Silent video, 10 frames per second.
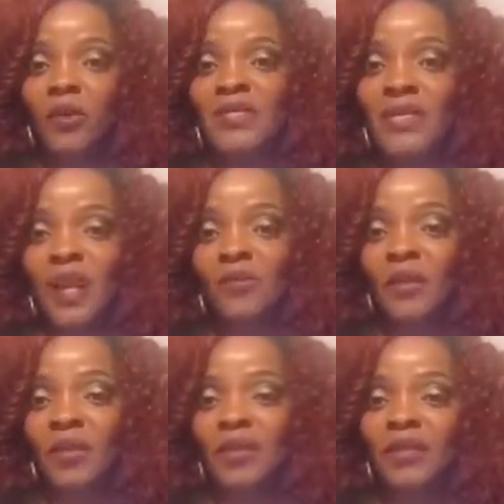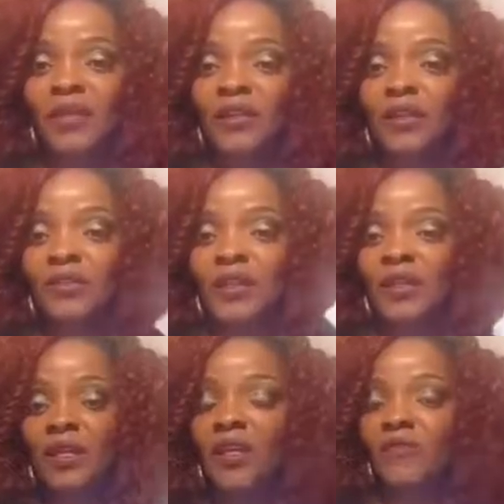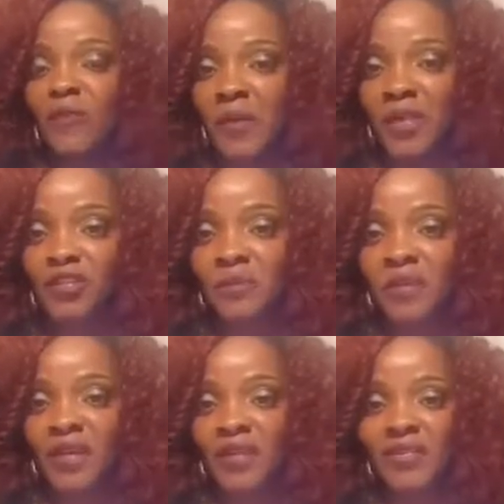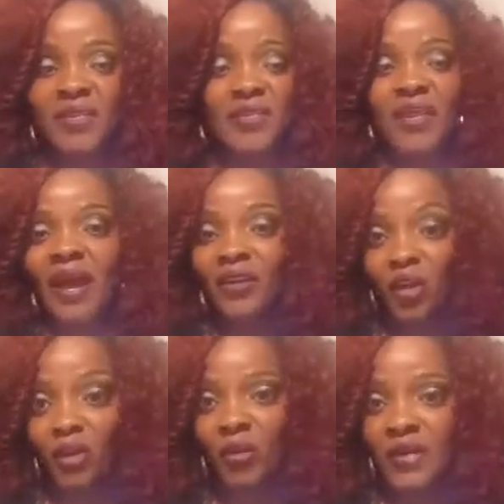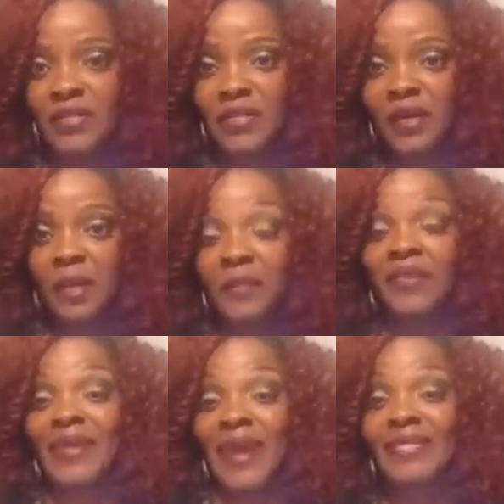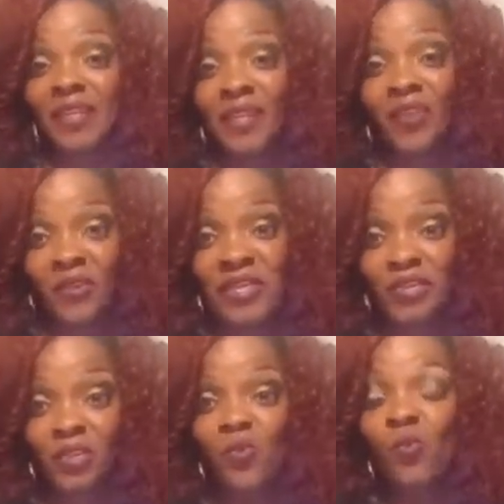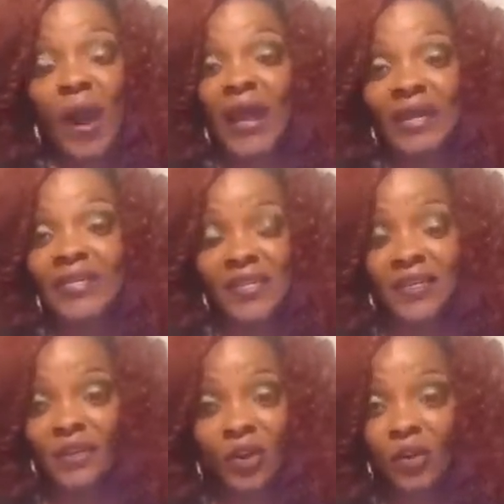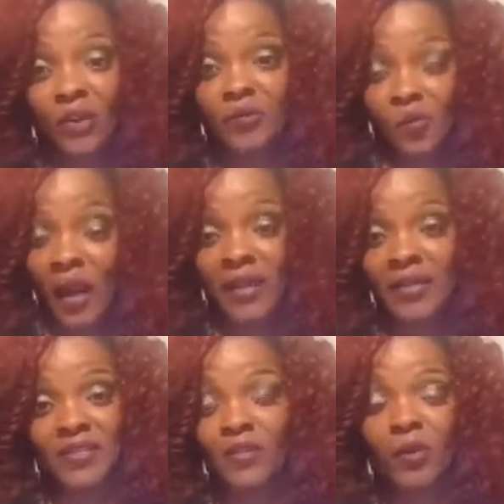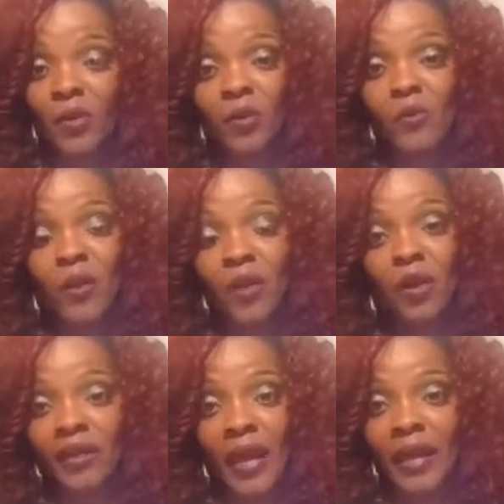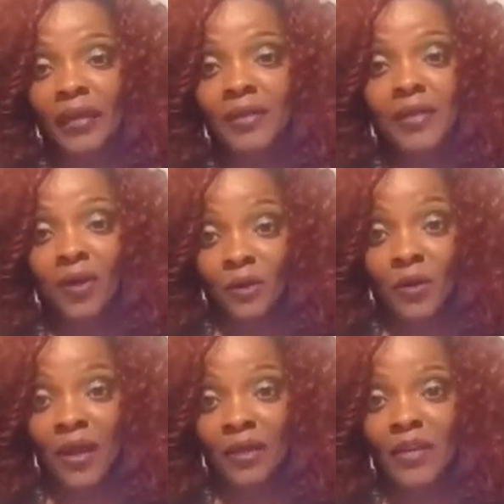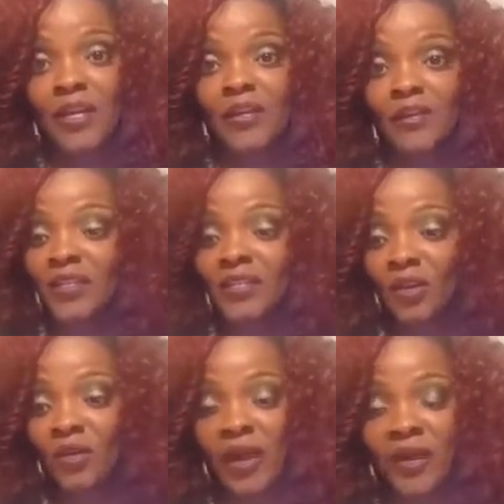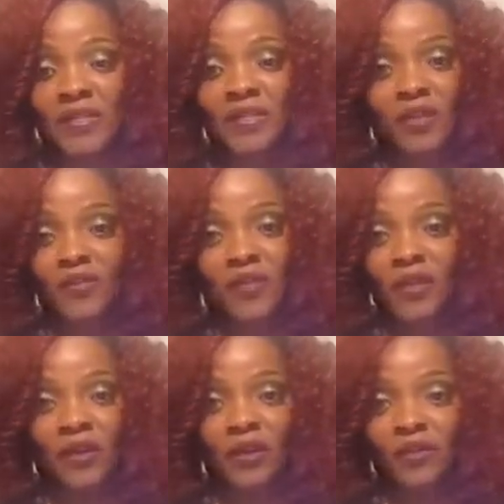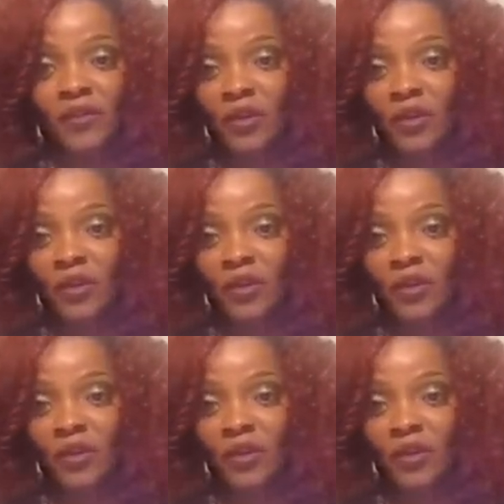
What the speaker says: It's not really good information because it's not current. But that's another issue. Why isn't it current? Why isn't the current one online? Okay? They still have the stuff on there.